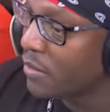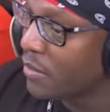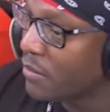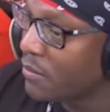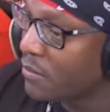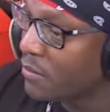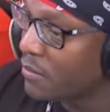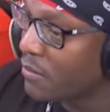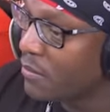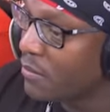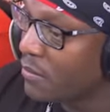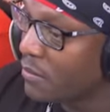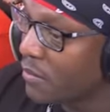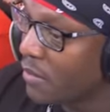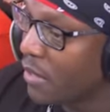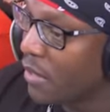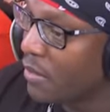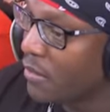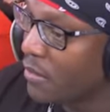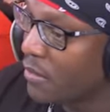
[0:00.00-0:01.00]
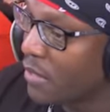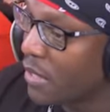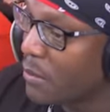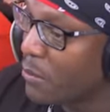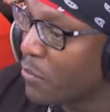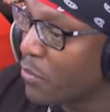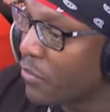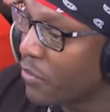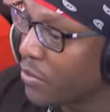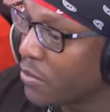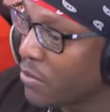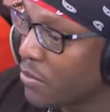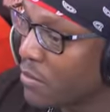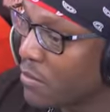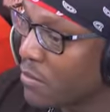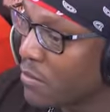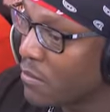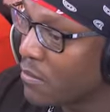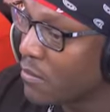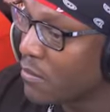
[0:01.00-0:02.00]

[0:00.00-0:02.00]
I saw that years ago. Yeah, he did that movie too.